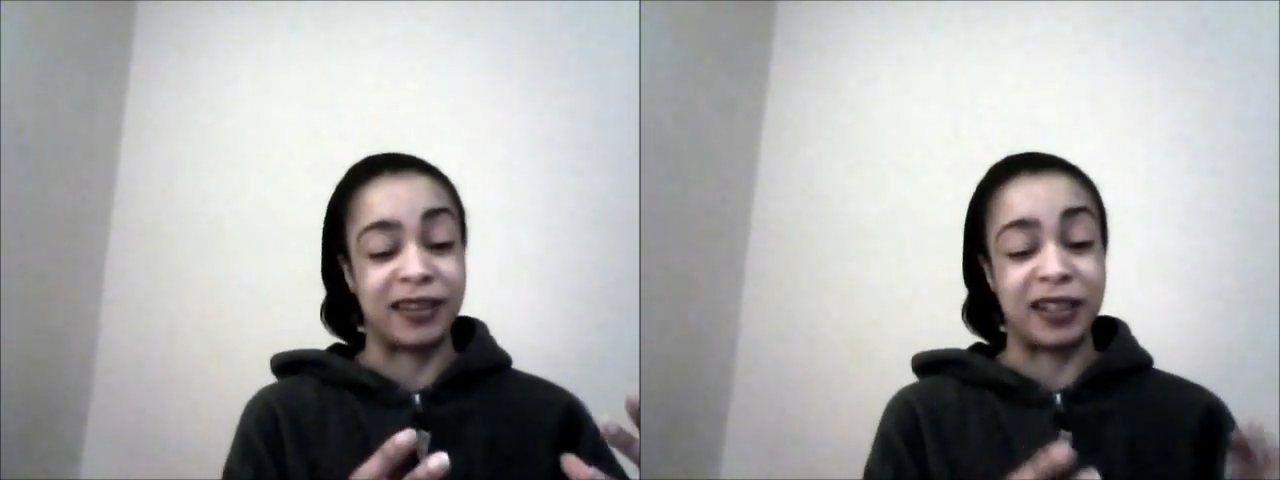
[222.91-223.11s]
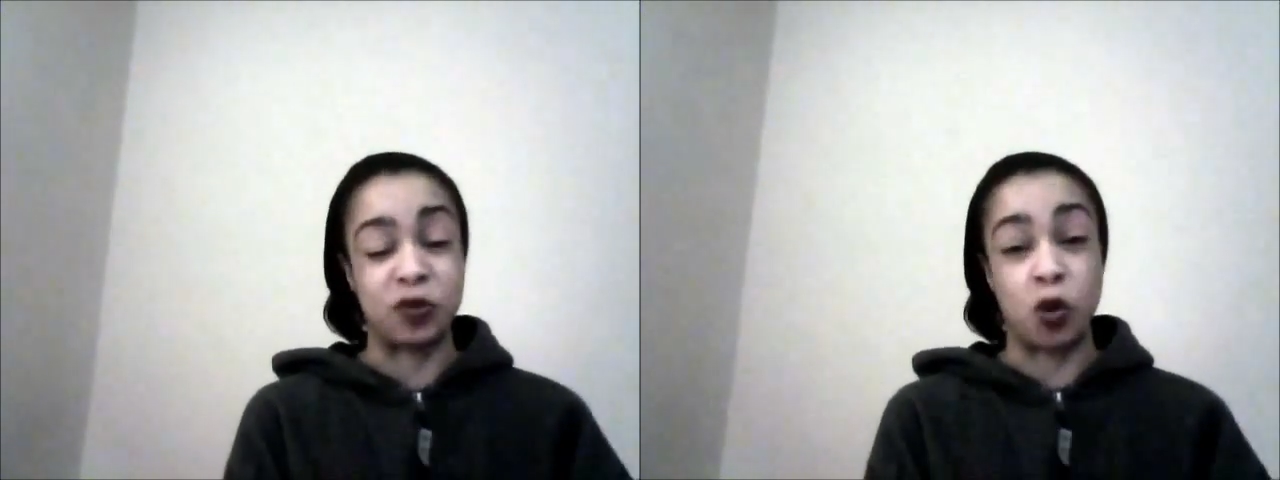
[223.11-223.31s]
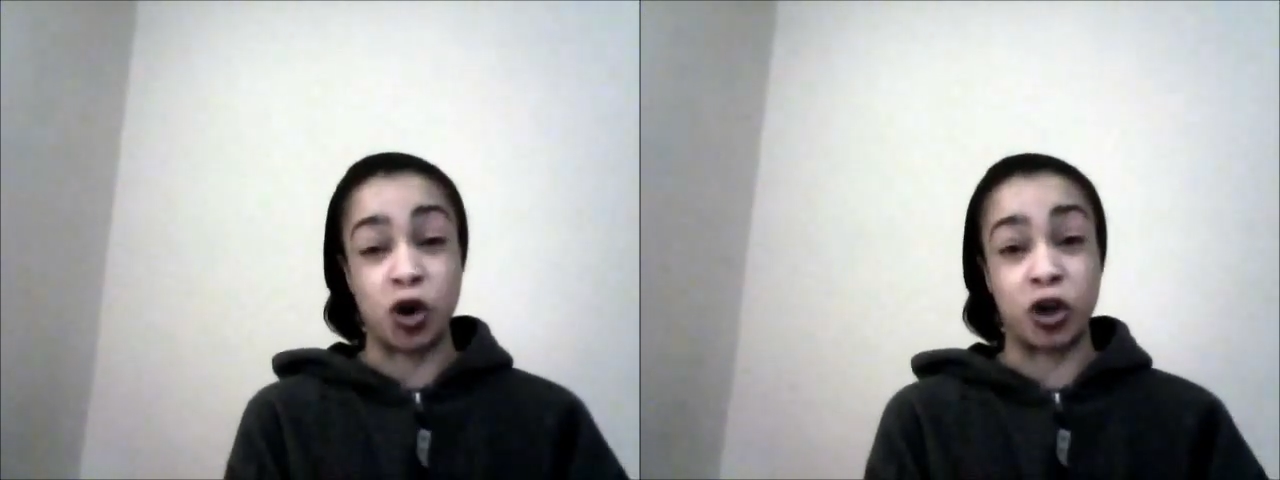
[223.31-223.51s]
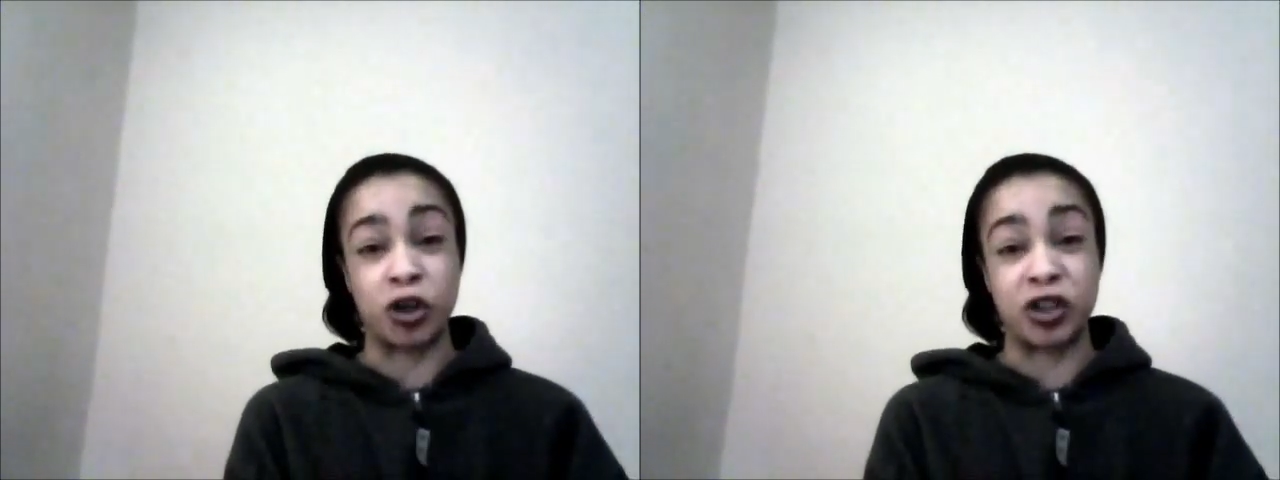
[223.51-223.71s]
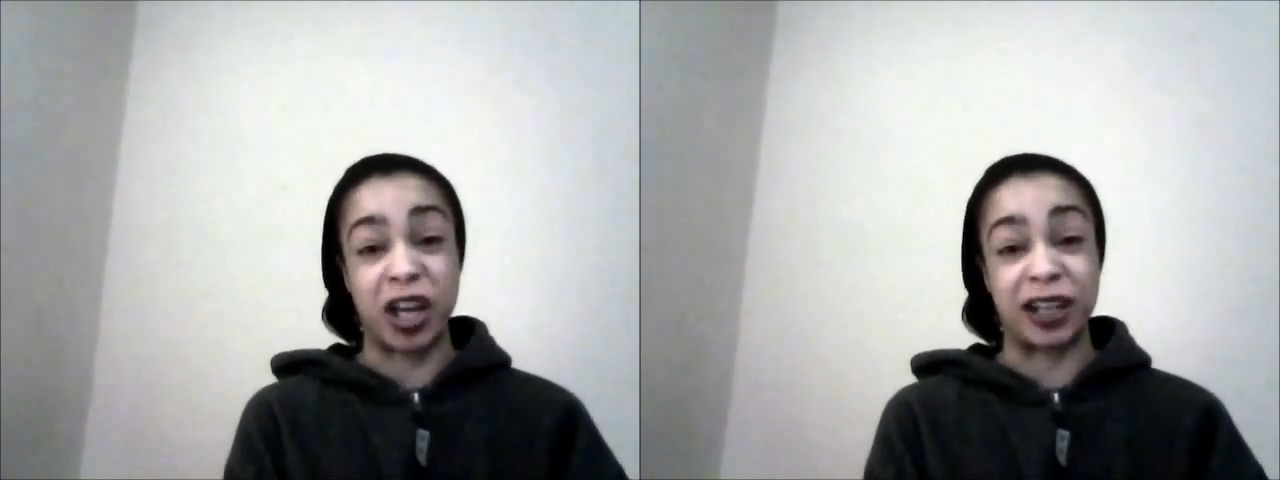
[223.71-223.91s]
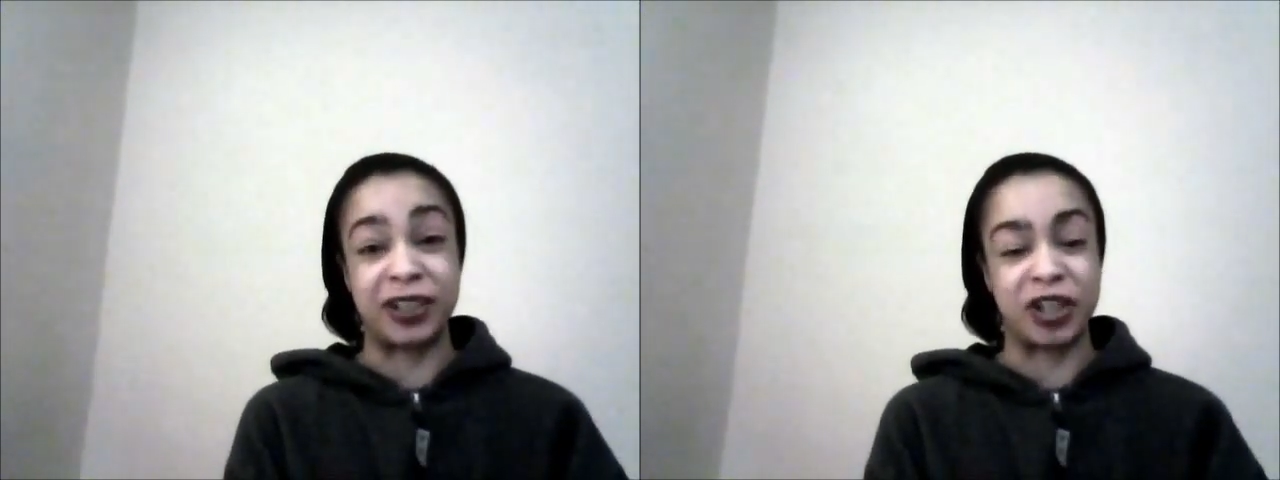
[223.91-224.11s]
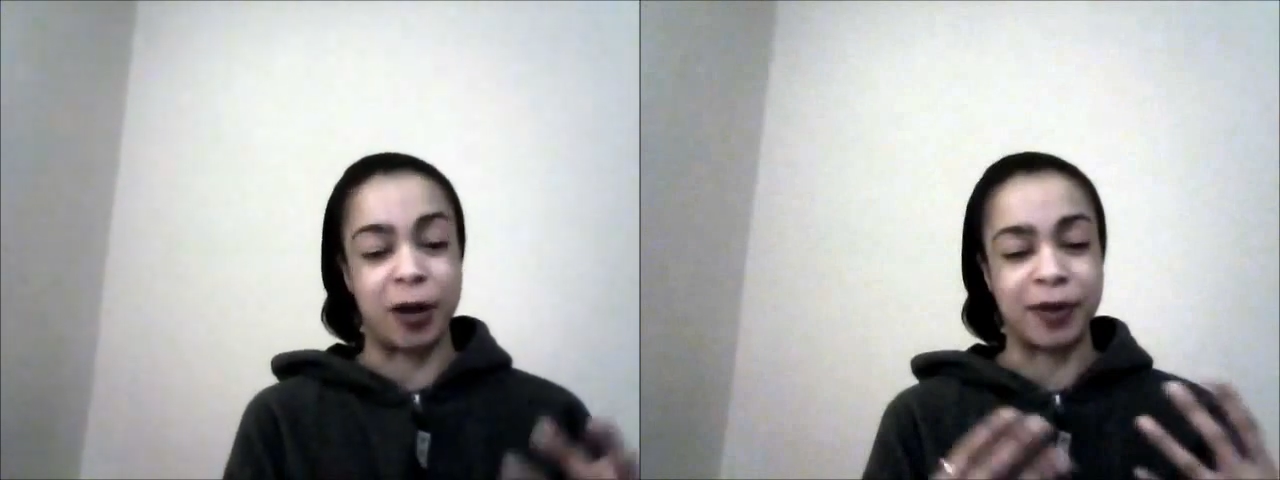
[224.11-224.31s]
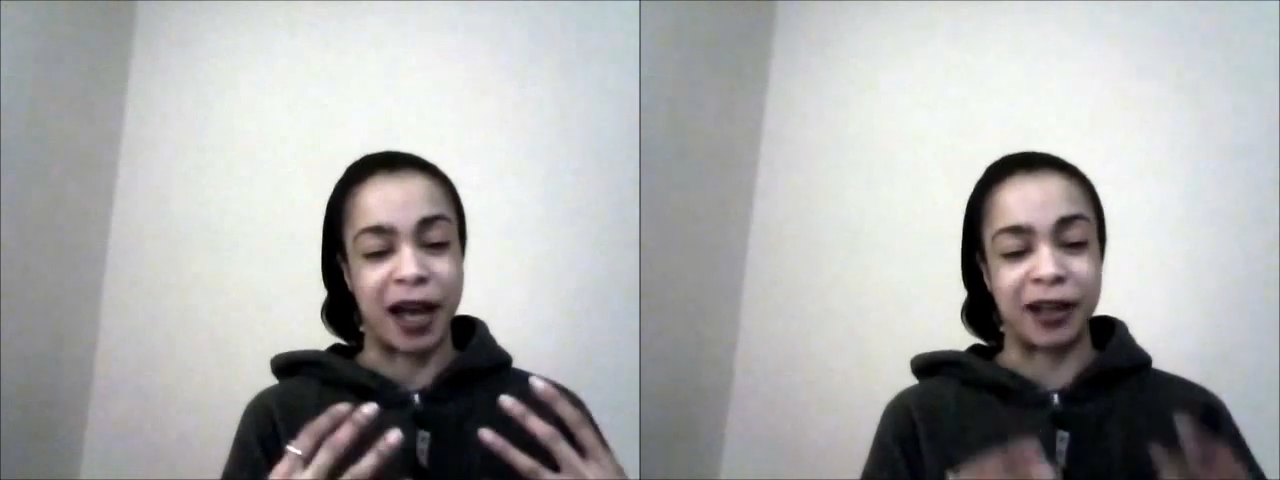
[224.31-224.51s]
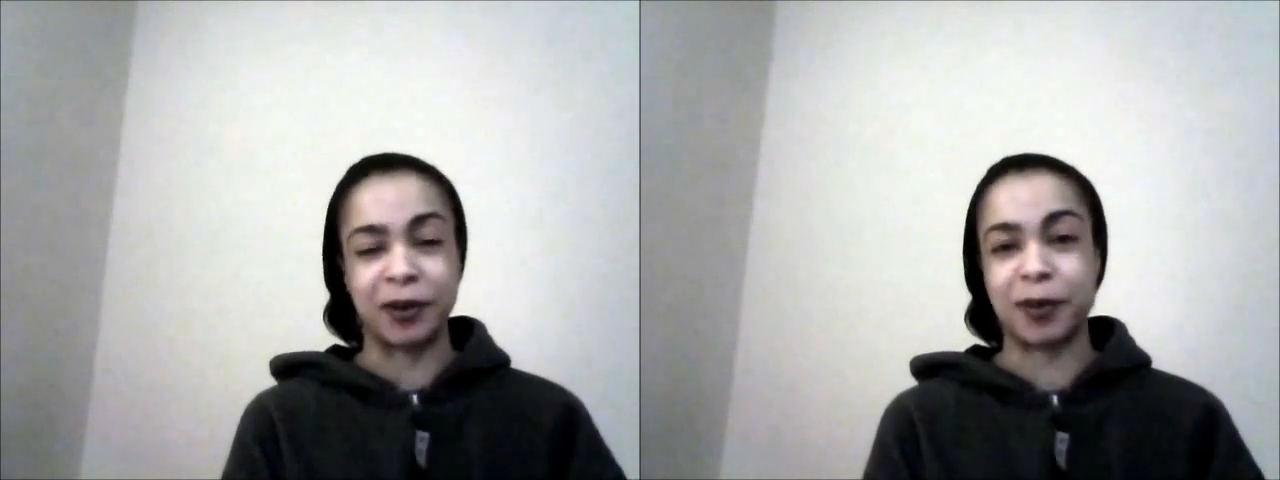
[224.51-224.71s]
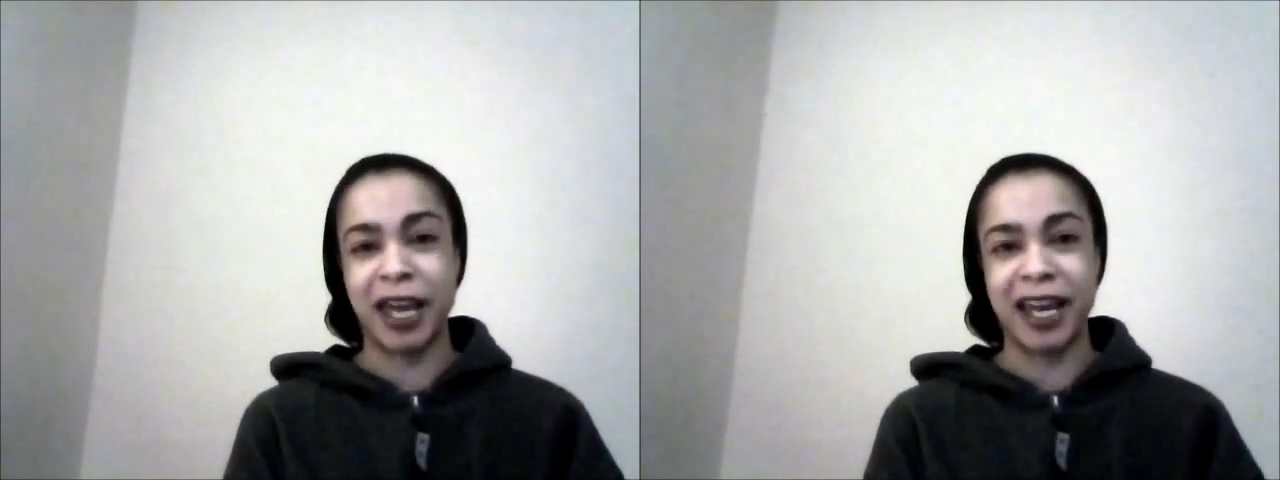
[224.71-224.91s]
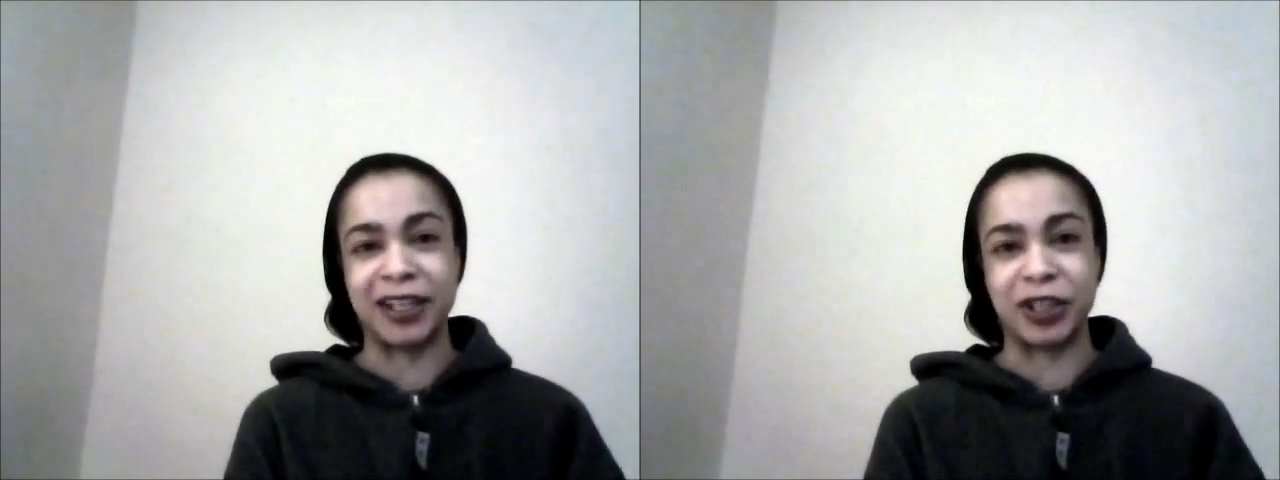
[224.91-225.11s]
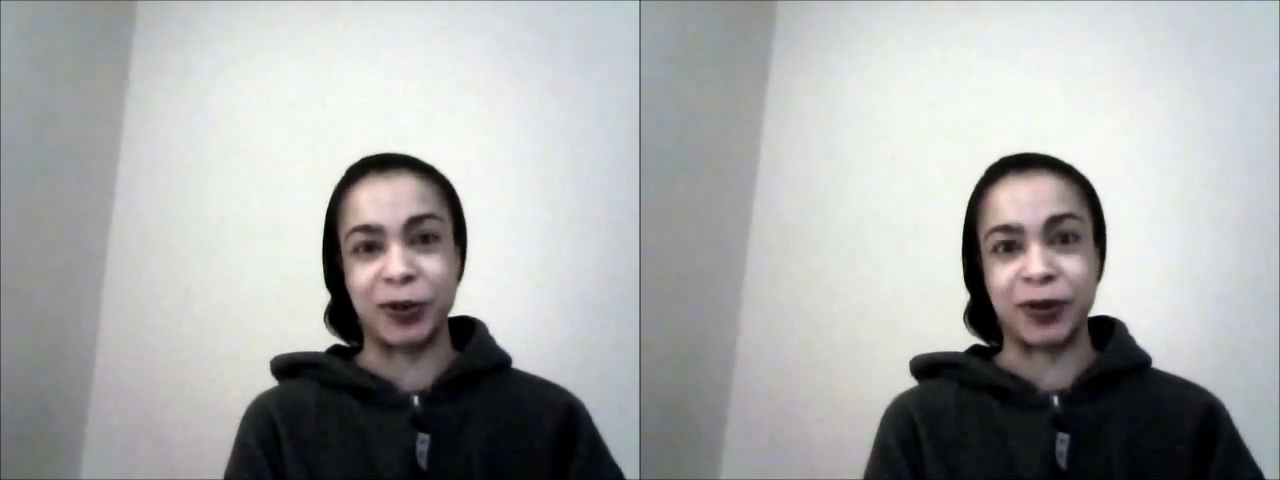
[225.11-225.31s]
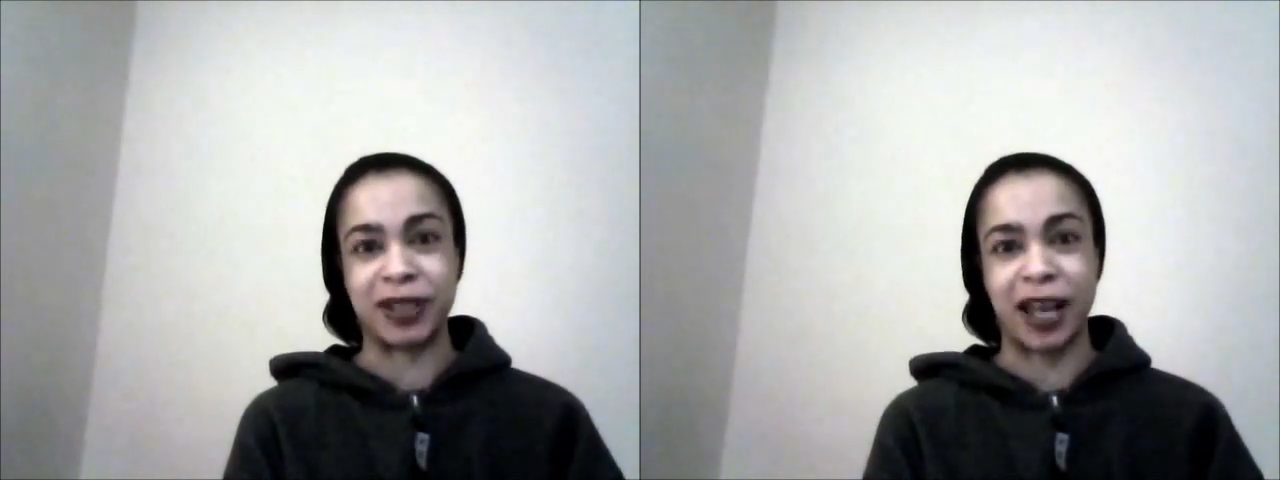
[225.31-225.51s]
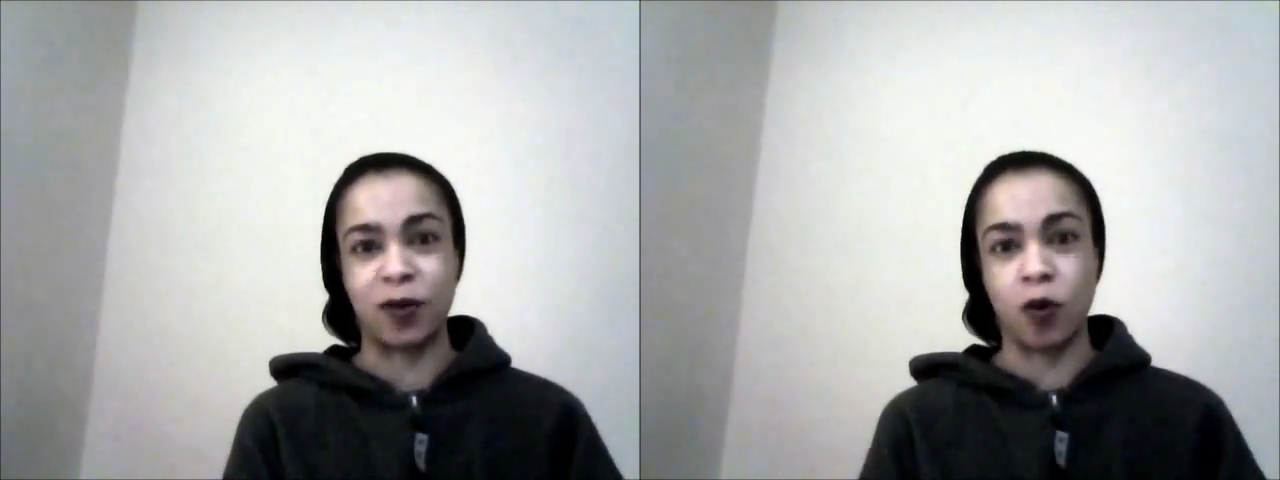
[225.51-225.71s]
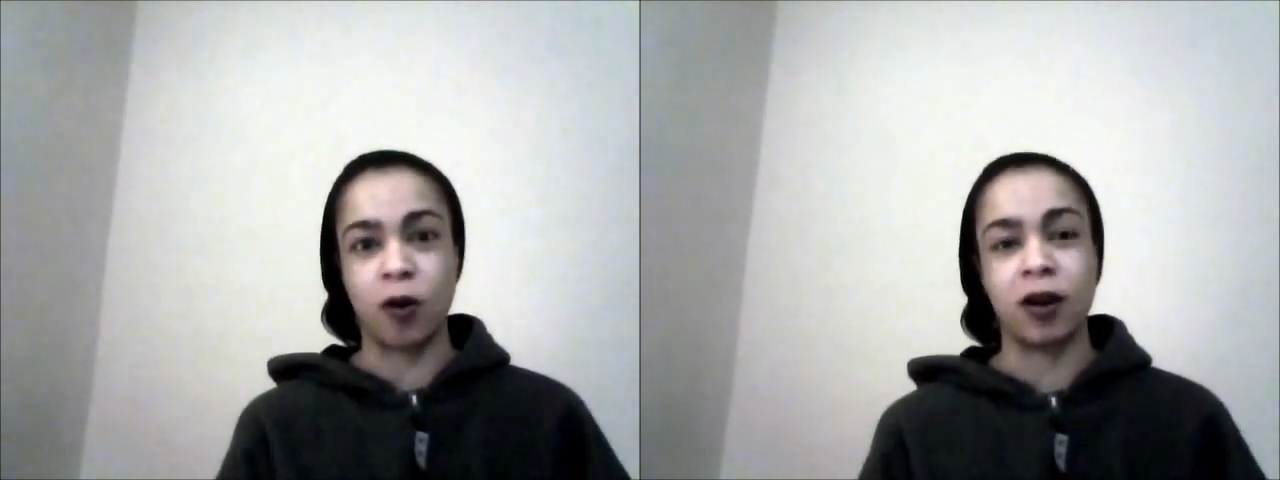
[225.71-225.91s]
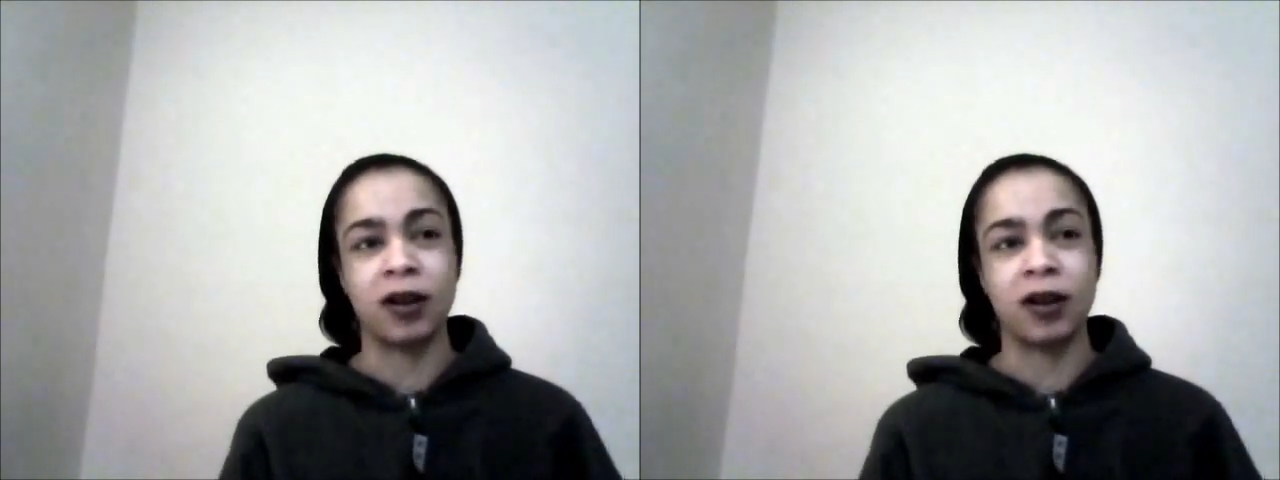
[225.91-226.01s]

these words kind of jumped out of the page and i was like well